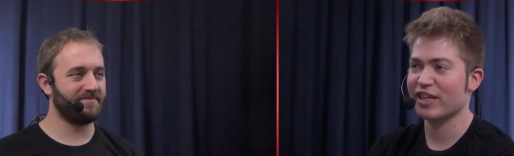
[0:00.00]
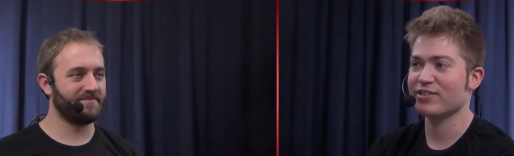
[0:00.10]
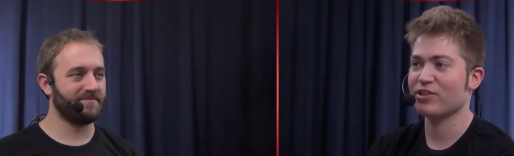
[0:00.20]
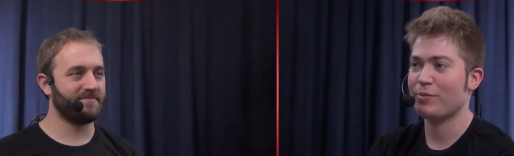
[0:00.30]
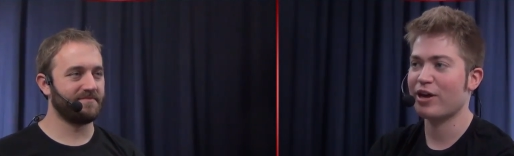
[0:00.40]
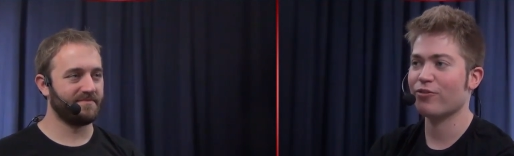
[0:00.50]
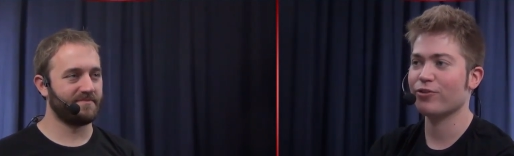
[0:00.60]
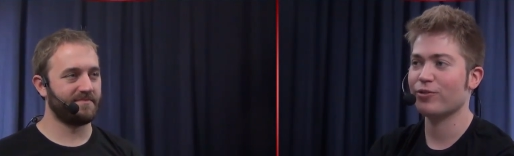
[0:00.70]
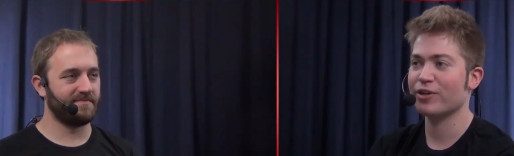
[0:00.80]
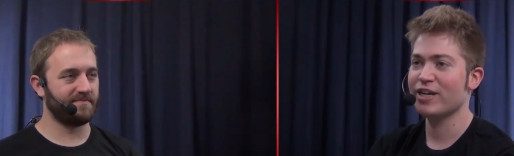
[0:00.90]
Speaker 1: lands on the
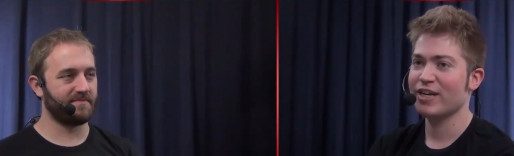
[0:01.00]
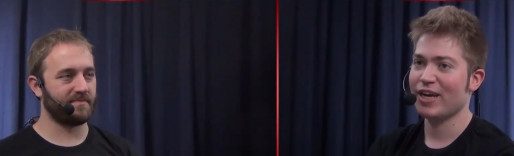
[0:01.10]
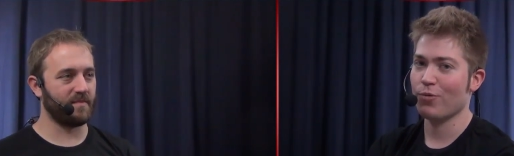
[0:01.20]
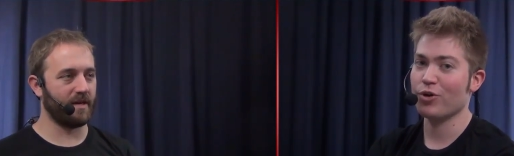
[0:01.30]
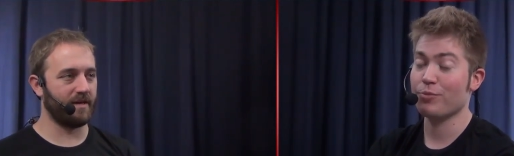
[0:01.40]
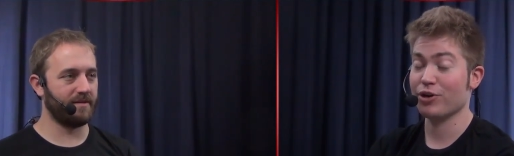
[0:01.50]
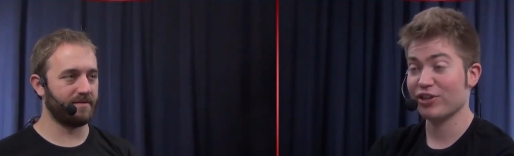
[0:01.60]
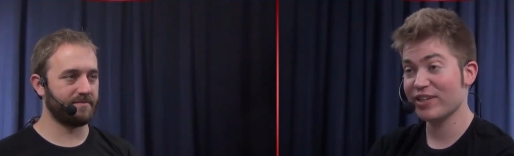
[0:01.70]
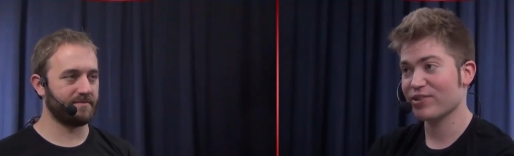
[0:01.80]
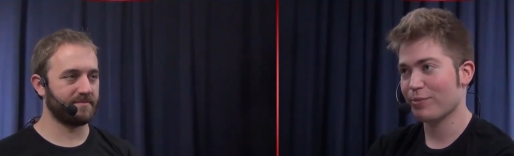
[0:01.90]
battlefield. And yeah. when you're
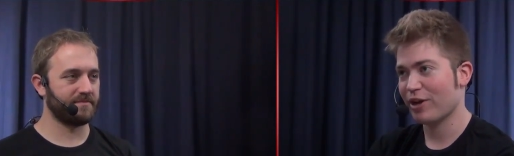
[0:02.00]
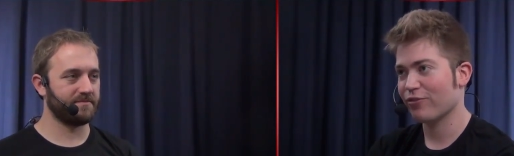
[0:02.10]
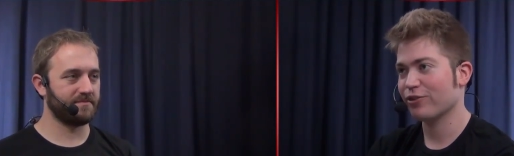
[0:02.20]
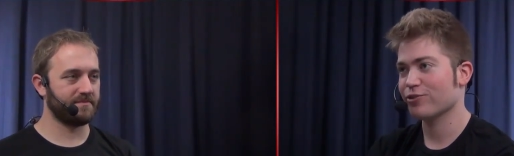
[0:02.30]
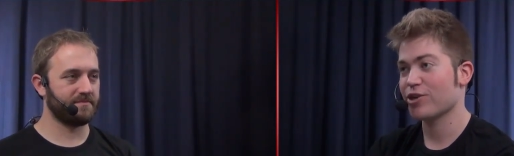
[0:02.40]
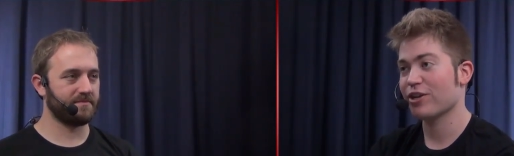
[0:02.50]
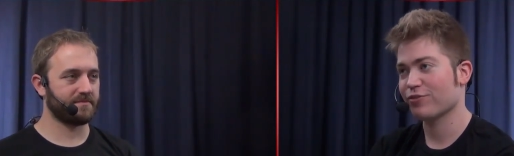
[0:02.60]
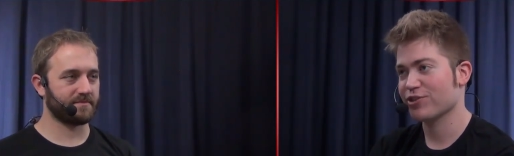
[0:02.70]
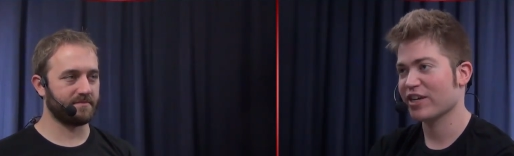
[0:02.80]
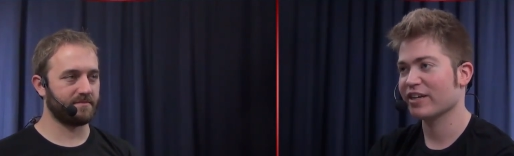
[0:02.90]
putting lands on the battlefield, Shrine
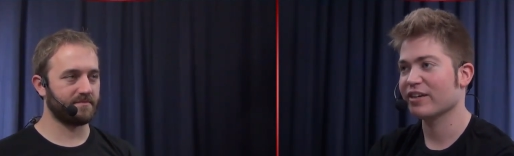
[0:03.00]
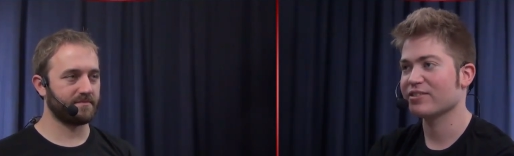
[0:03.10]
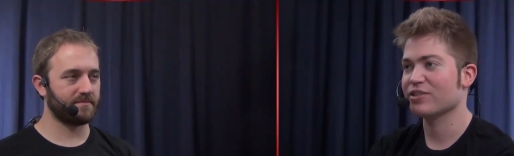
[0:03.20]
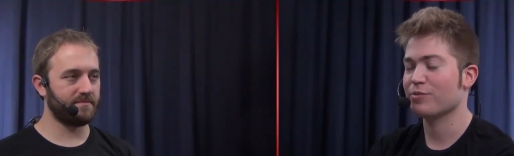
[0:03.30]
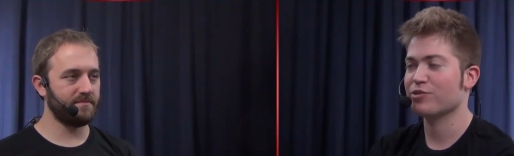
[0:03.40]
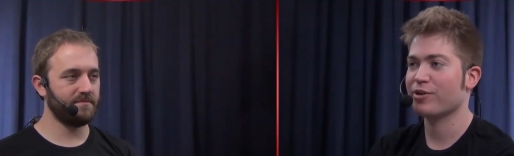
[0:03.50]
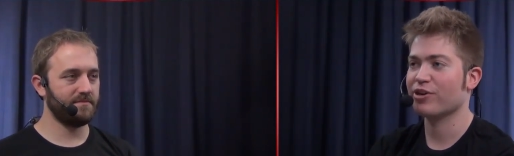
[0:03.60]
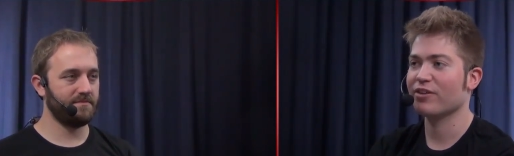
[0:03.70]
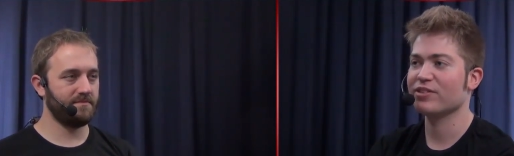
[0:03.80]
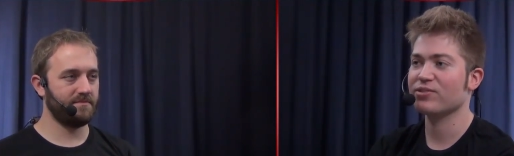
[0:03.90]
of the Forsaken Gods gets much
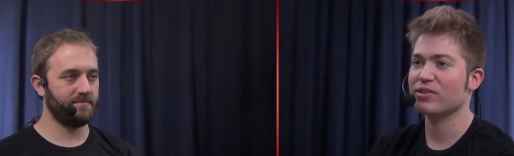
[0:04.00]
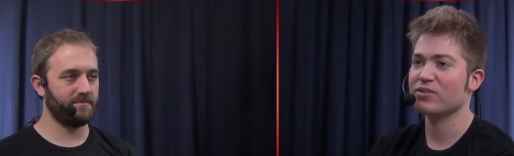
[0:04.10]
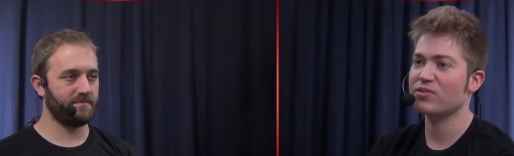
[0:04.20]
better, obviously.